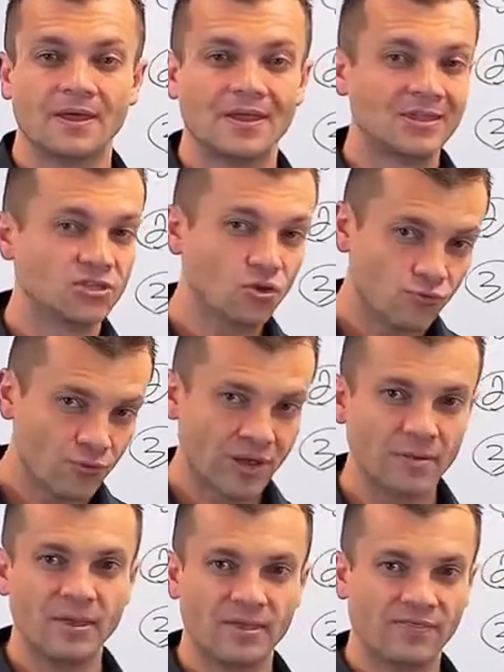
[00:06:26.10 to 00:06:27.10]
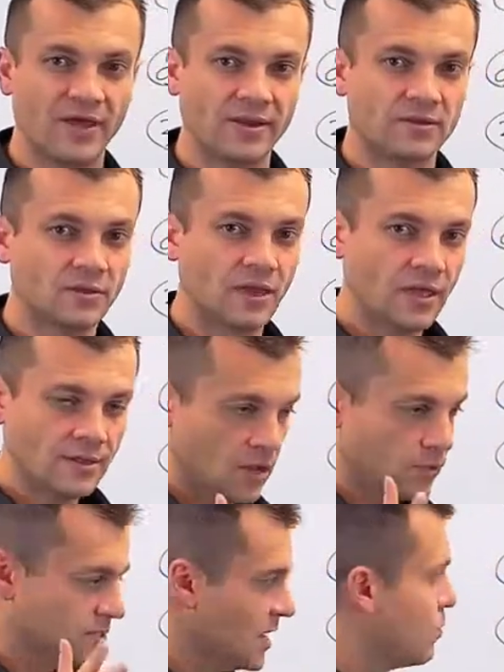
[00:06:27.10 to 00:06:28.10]
and I don't recommend that, okay?
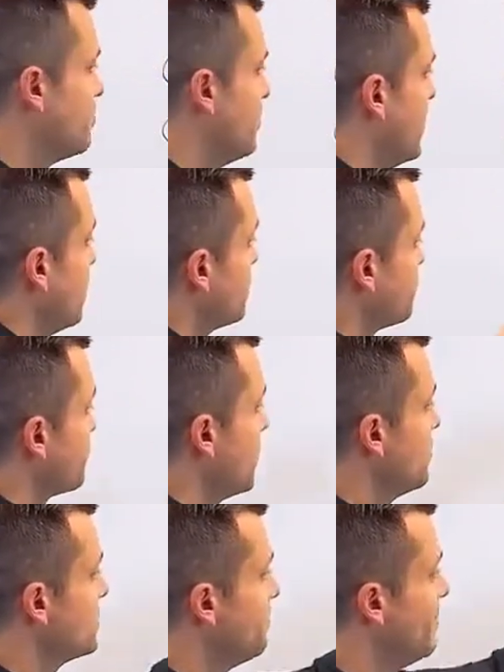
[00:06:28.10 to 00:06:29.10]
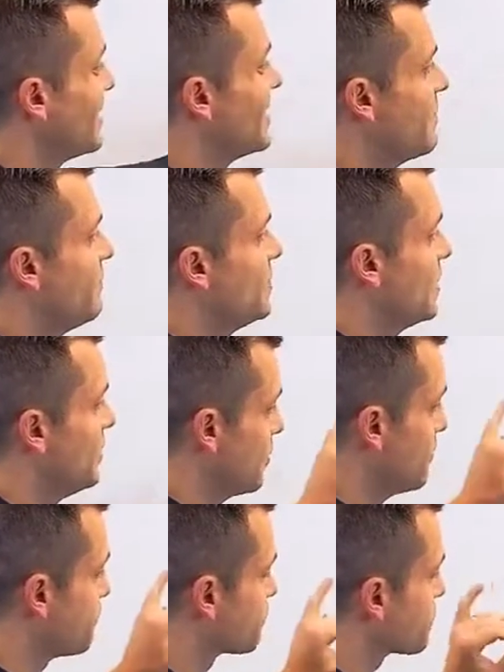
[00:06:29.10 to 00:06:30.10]
Now, stay with me. Here's a big caveat
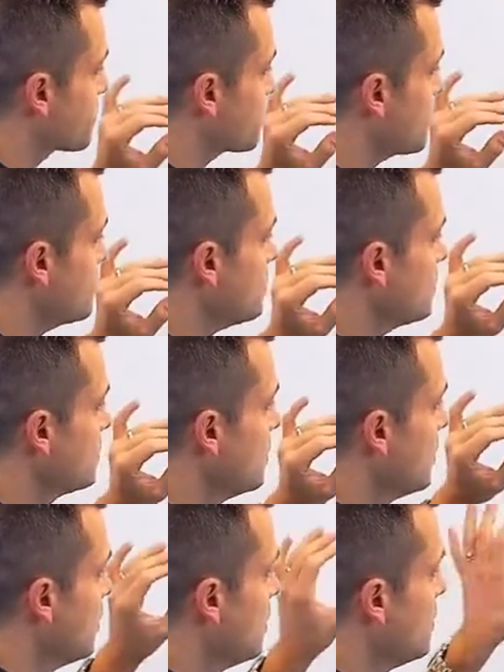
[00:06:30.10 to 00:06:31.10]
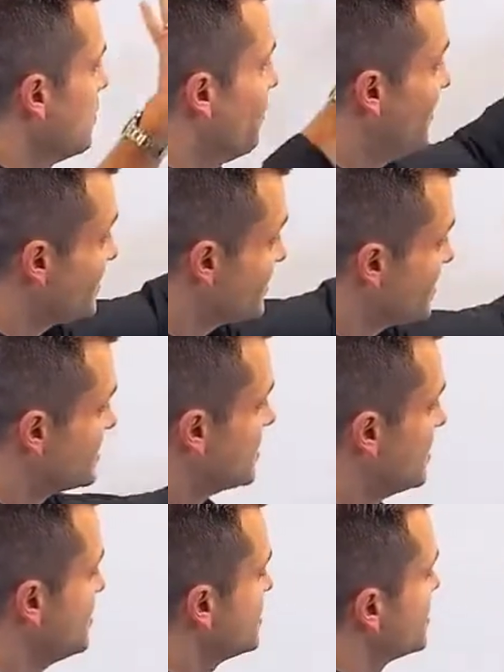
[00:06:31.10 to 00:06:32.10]
here. This
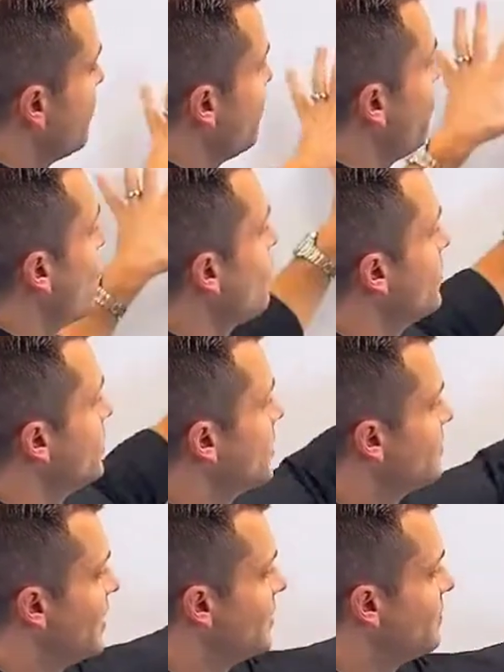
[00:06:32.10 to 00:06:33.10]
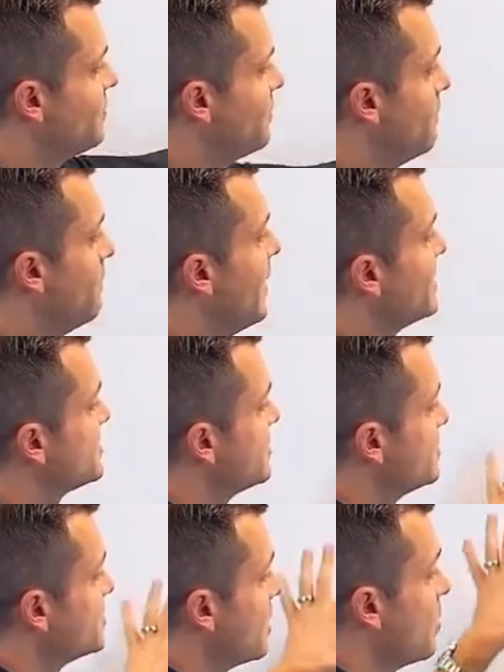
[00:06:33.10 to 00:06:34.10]
is a formula that the
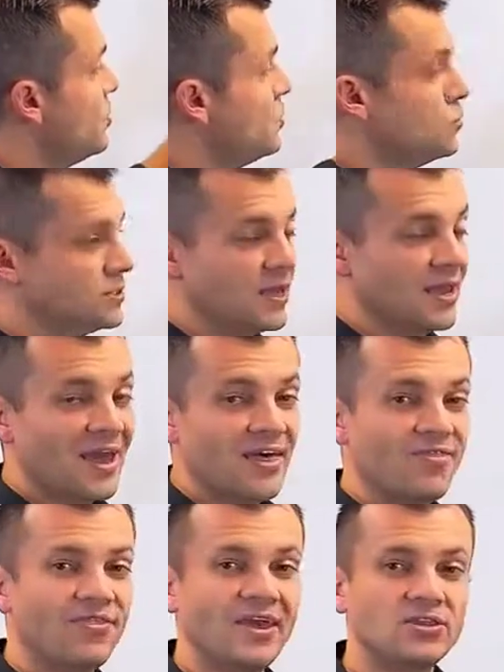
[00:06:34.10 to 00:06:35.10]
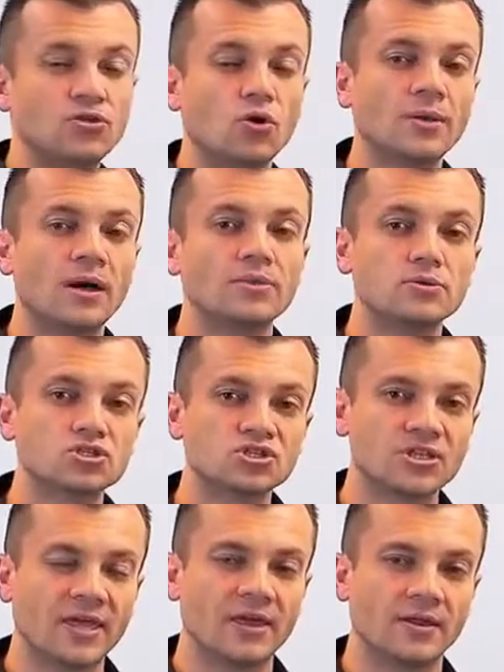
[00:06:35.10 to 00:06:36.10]
masses are using and they don't
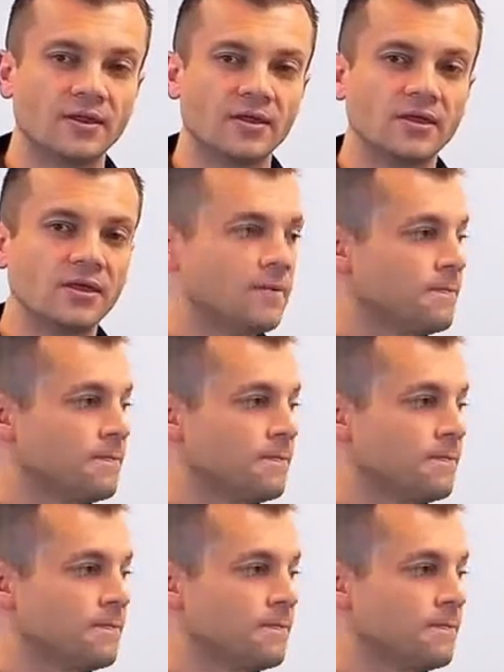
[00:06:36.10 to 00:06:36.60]
understand